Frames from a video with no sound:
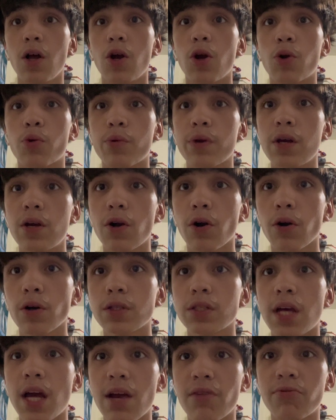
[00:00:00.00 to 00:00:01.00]

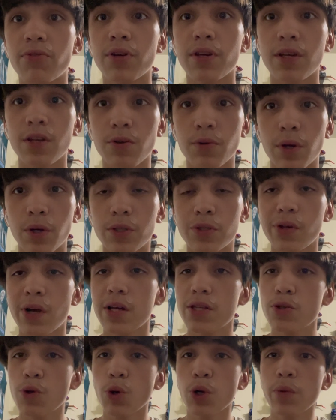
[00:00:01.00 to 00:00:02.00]
recalls every hero. So
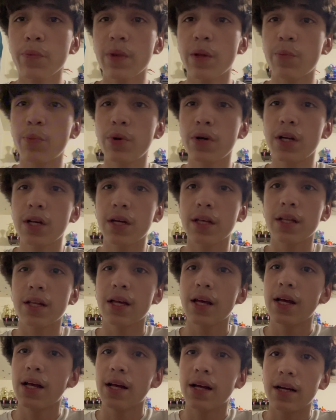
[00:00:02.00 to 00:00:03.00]
I told him to put
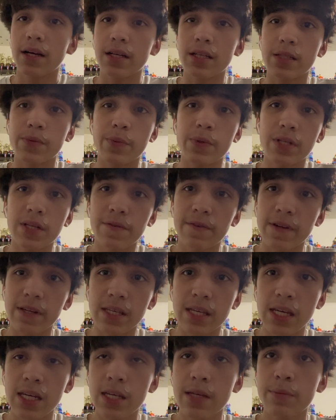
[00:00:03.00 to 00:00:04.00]
in specific
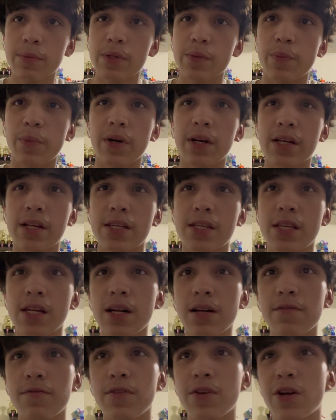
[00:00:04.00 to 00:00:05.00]
teams, but
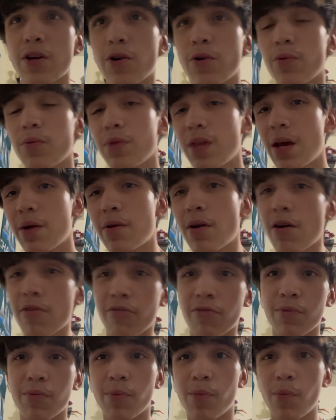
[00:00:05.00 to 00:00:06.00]
instead of, them coming
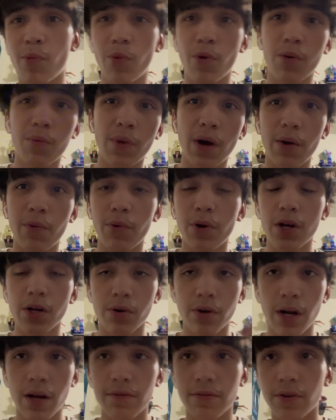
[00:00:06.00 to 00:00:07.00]
from one by one
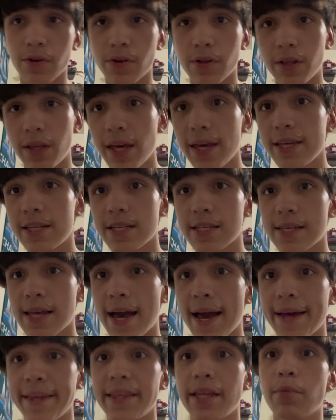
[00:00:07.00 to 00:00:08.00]
or whatever, they just
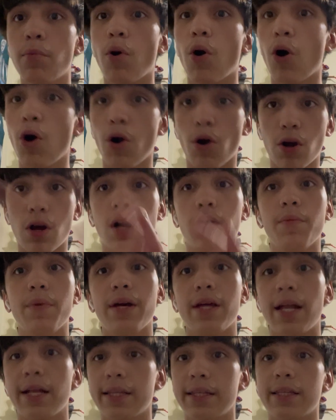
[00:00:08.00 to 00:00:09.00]
had them all come
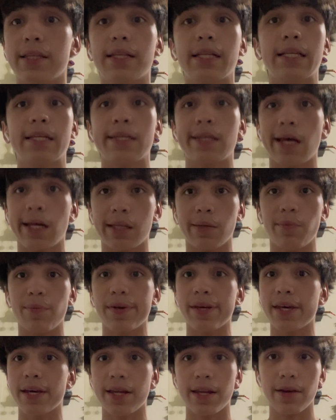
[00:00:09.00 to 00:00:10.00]
in at the
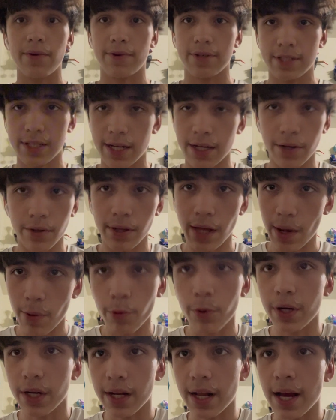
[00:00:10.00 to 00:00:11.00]
beginning, which I know that
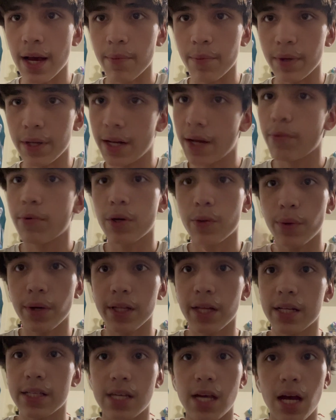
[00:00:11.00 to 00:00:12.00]
wouldn't happen. I wouldn't
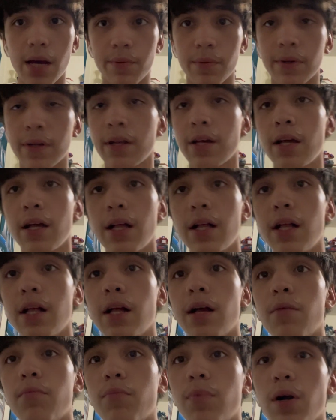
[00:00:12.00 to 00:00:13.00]
want that to happen.
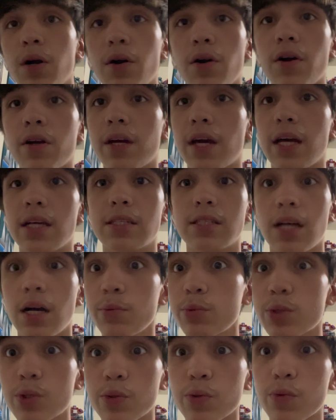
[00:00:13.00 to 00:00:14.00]
But okay, so I'm just,